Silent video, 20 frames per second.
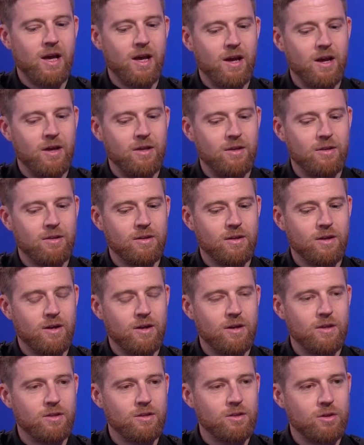Uh,
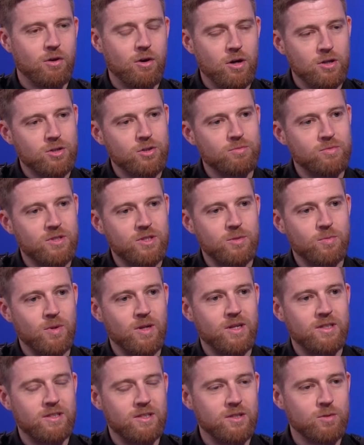there are some
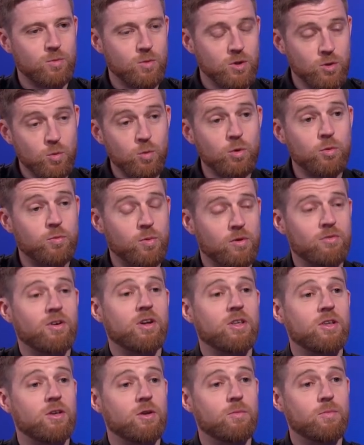disabilities which would
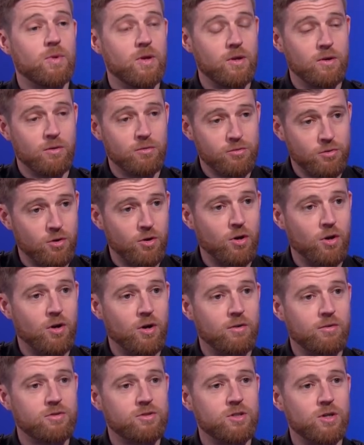prevent you being a
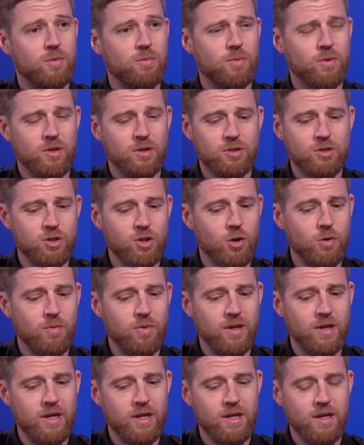frontline officer, but there's so
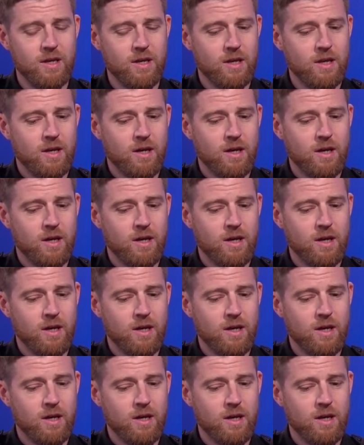many